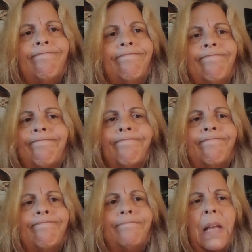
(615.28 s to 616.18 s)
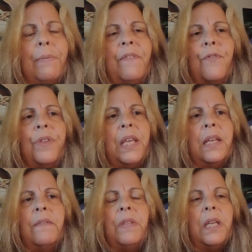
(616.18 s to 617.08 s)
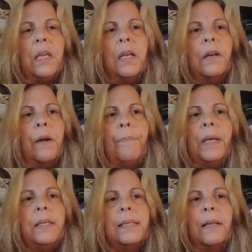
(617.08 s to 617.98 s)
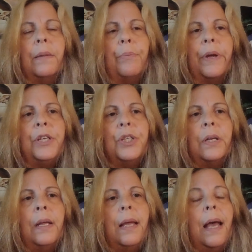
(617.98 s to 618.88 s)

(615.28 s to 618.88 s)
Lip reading: maybe for the end of the year, a big celebration.